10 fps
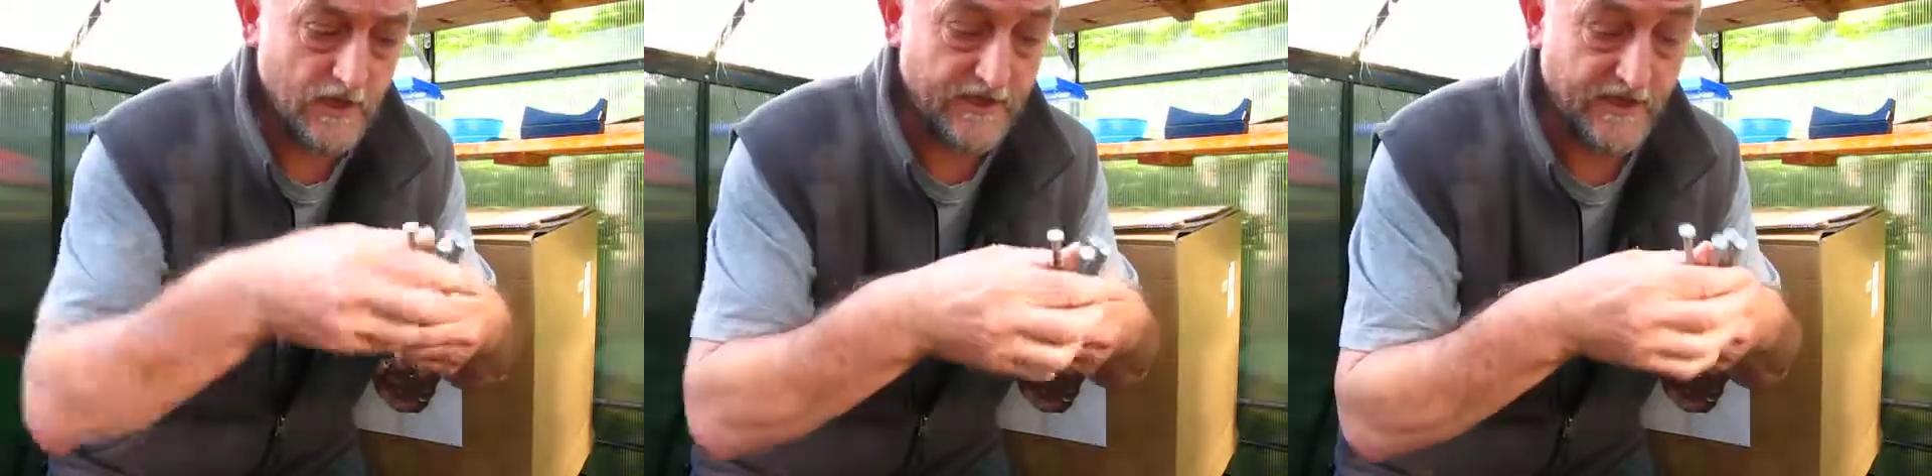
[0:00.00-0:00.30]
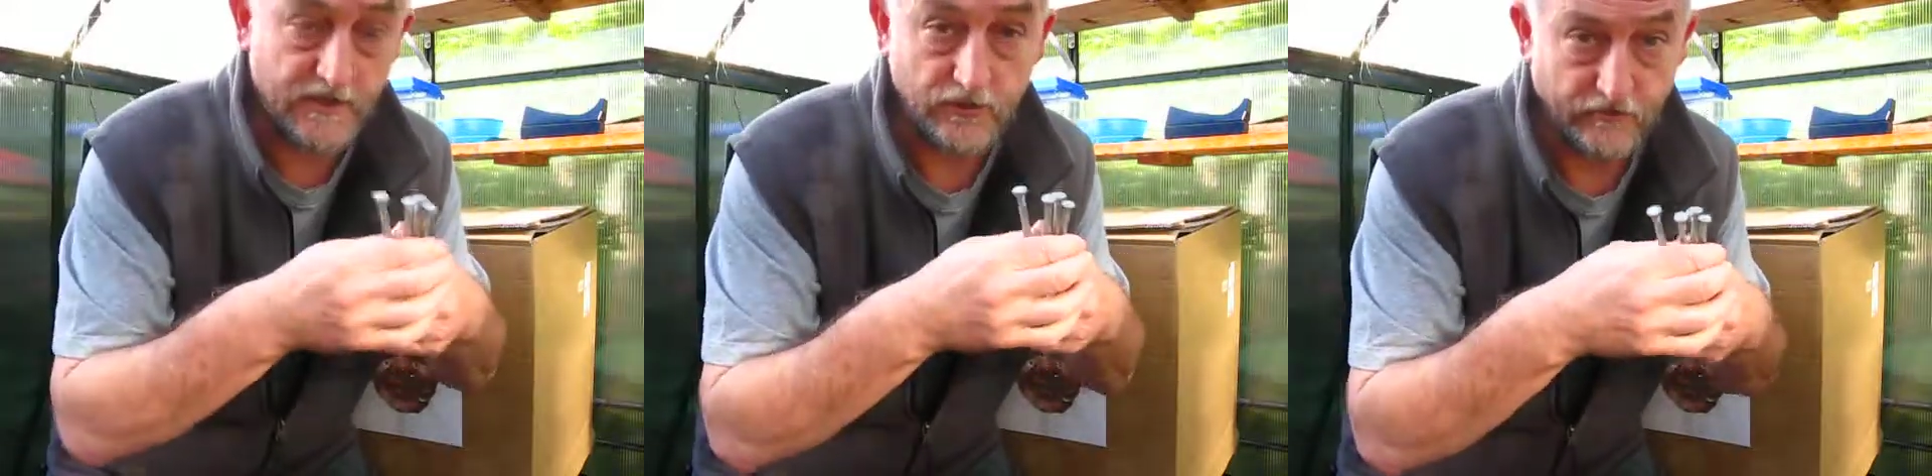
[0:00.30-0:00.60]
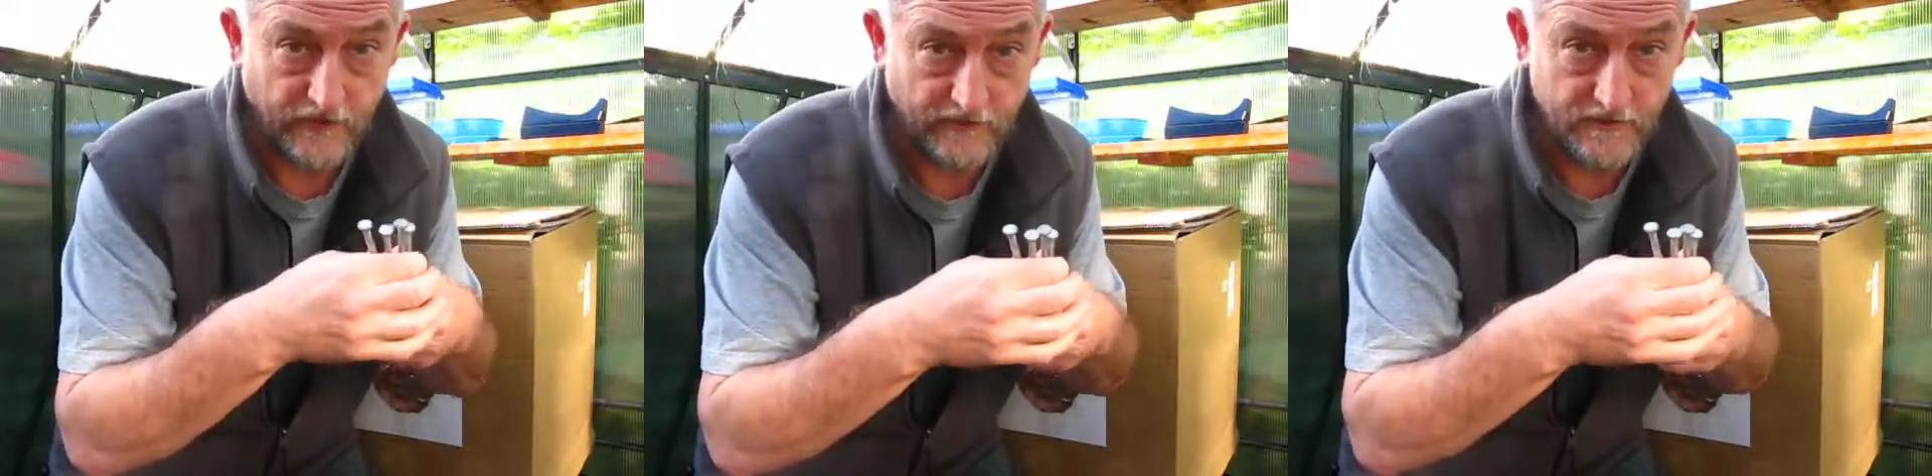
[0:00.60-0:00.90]
You can use
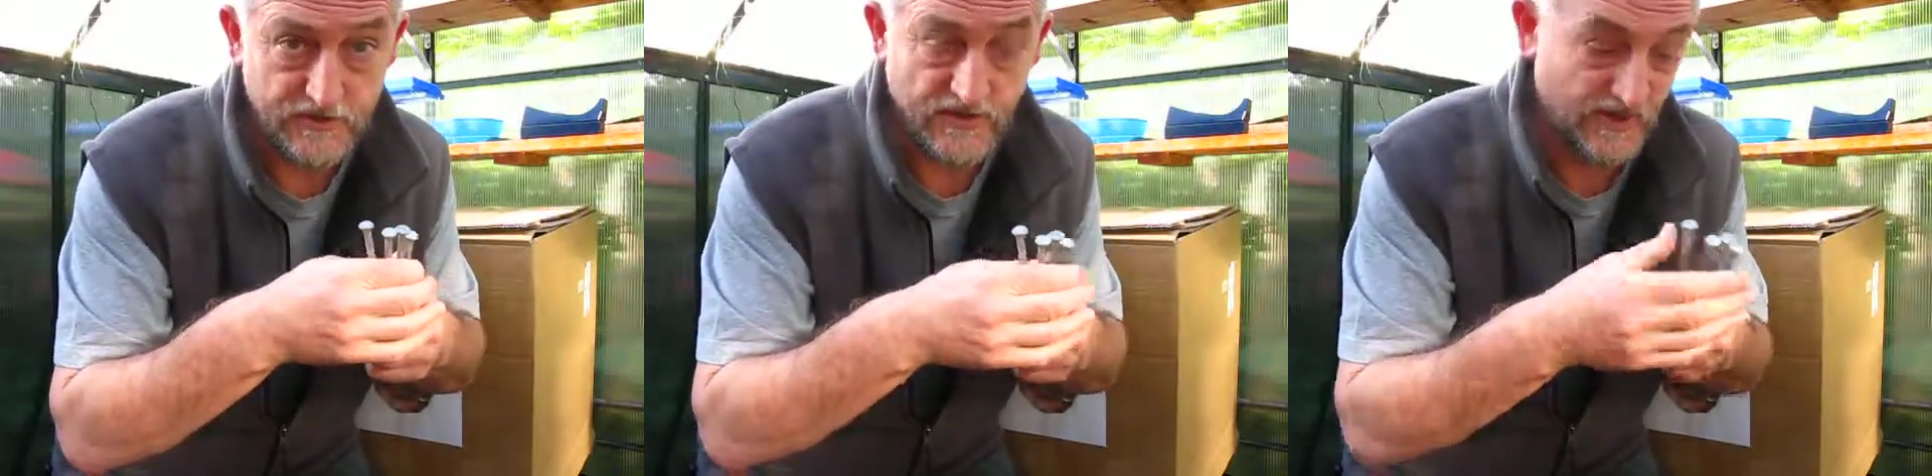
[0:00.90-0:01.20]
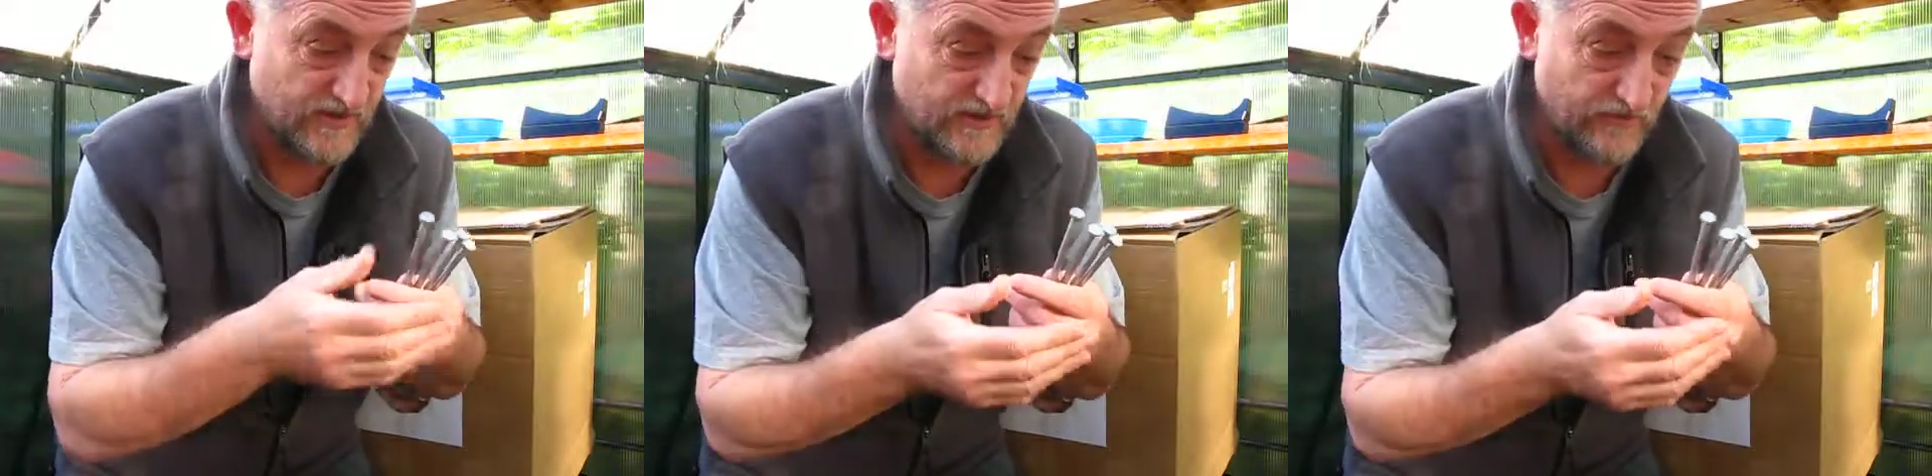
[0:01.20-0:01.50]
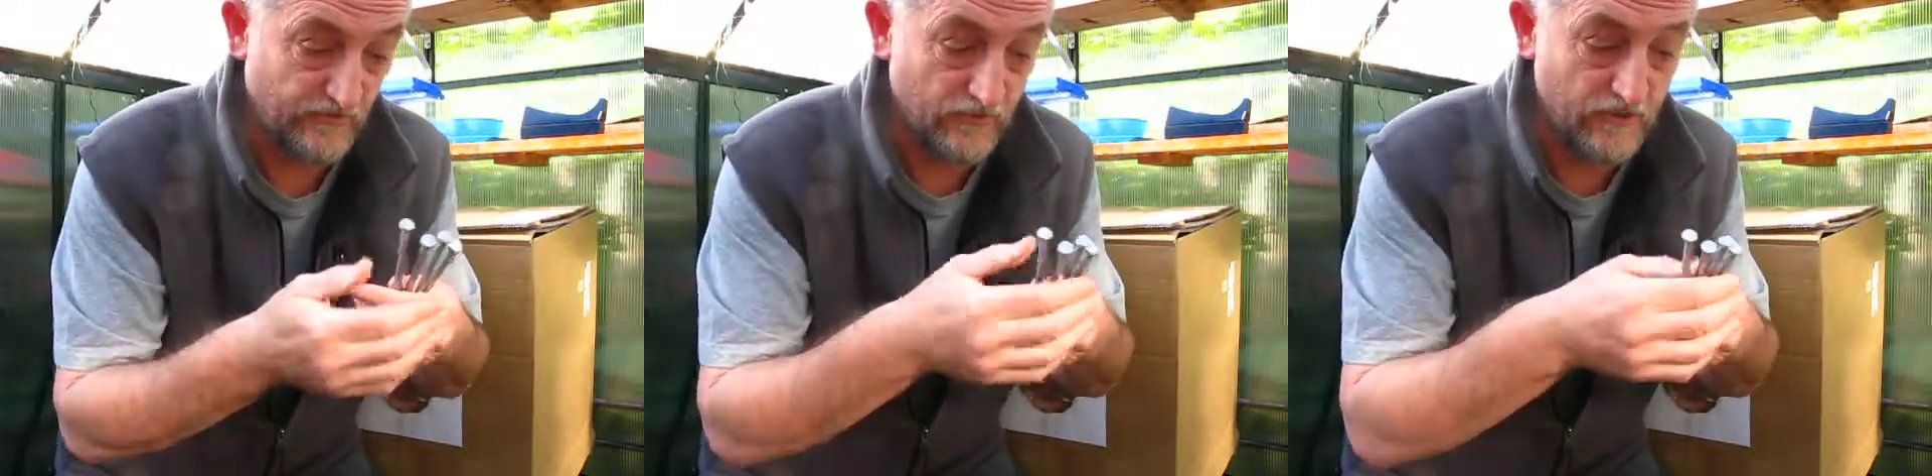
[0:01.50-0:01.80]
5-inch, you can use
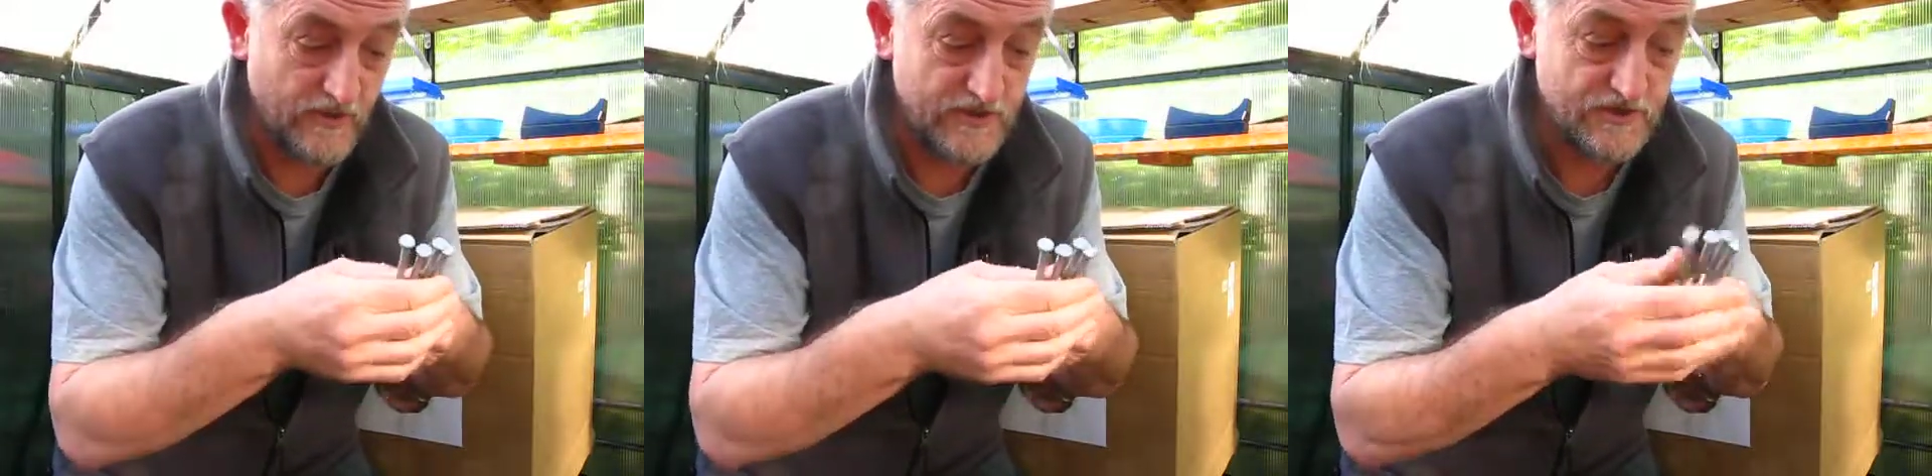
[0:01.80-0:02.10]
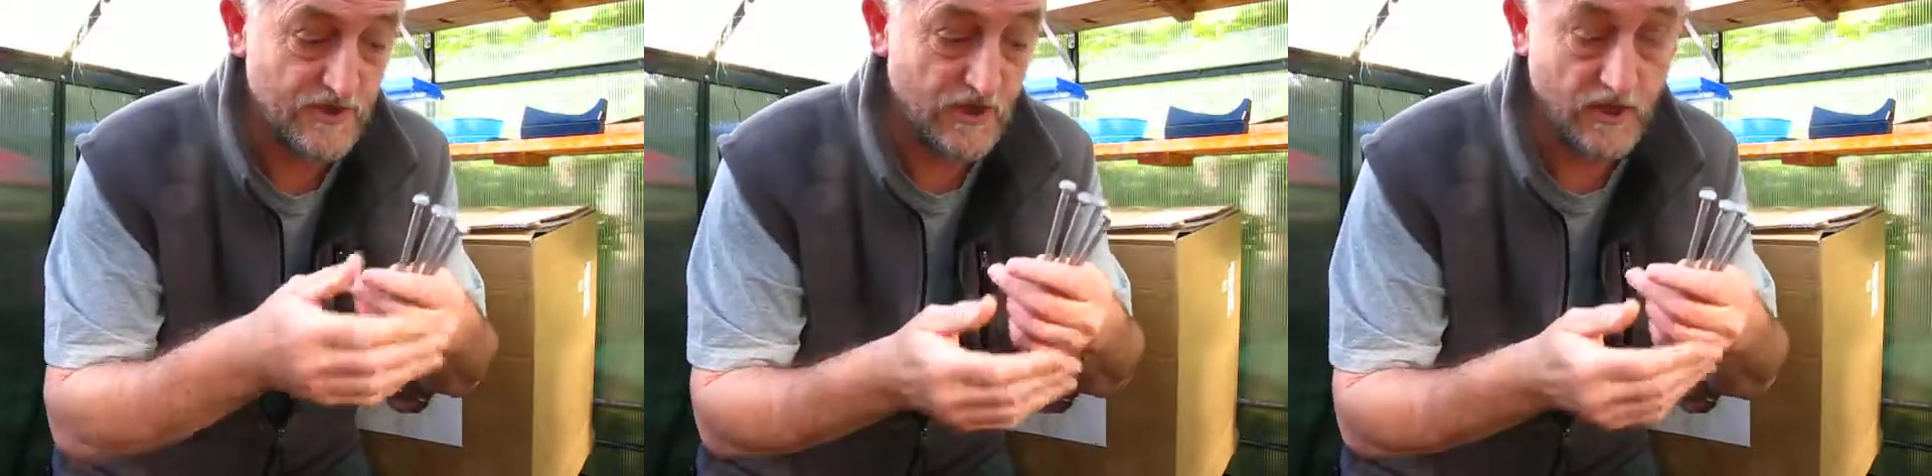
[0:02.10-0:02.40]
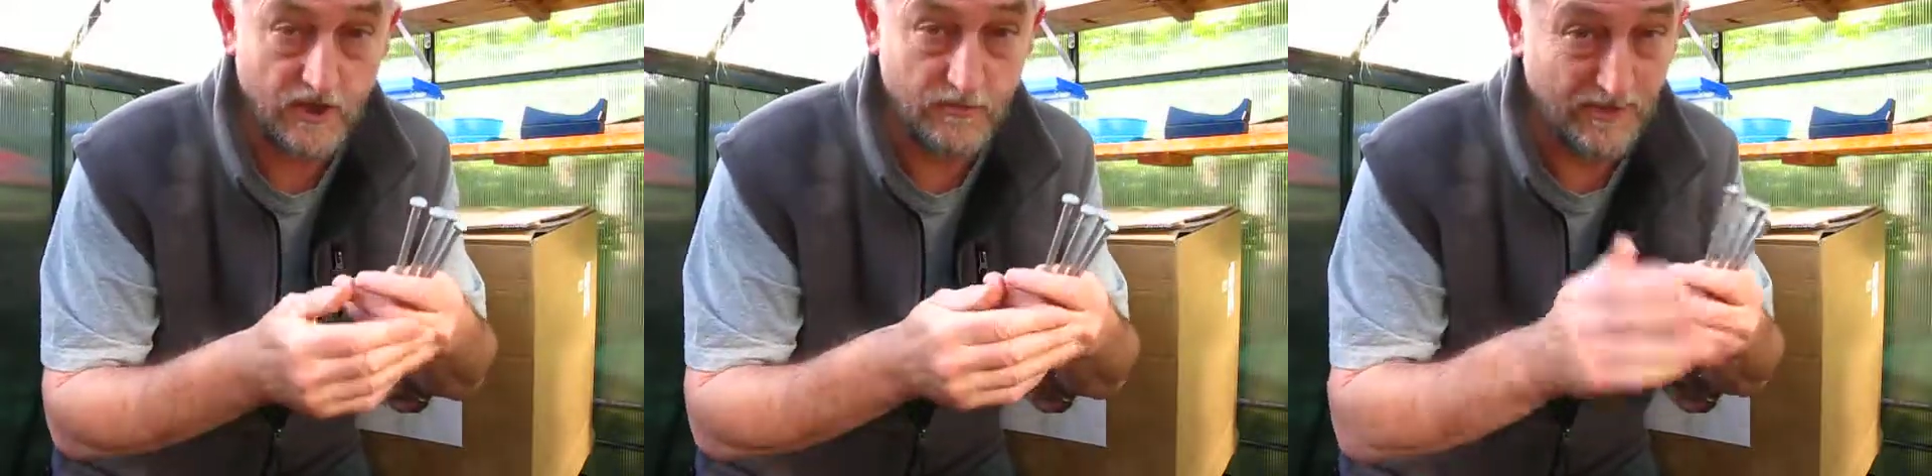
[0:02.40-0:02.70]
4-inch,
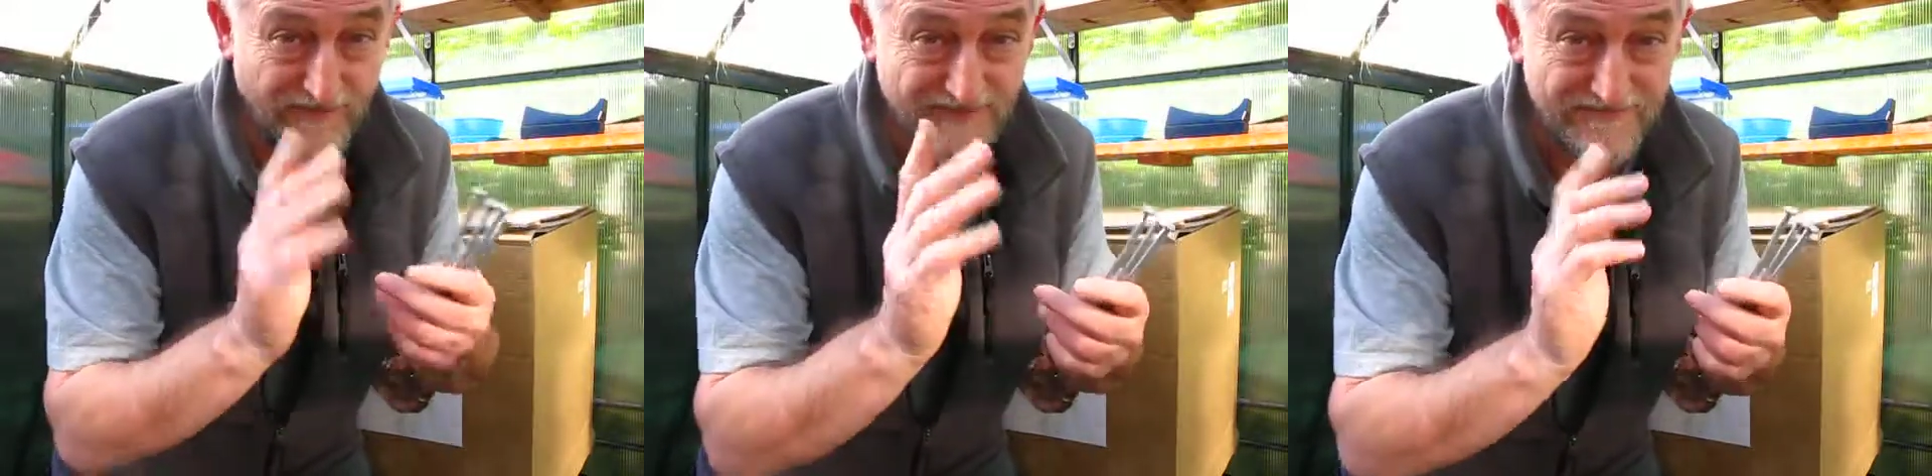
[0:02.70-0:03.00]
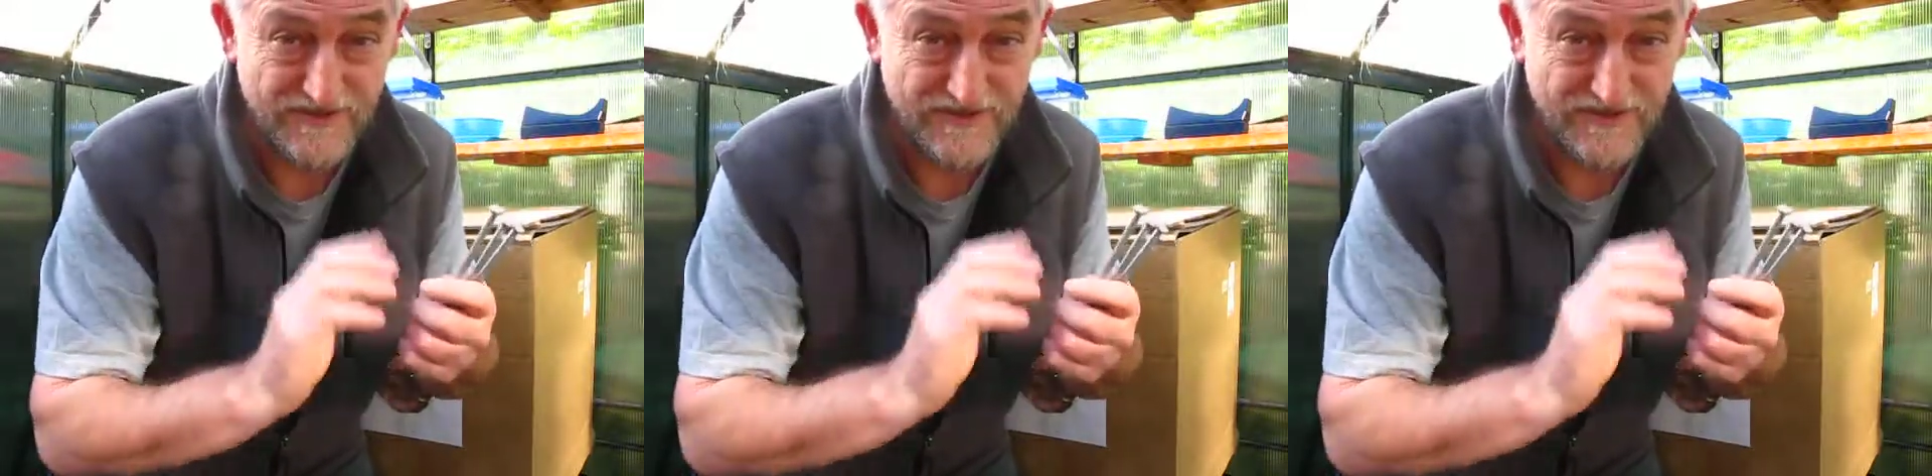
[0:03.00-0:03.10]
probably even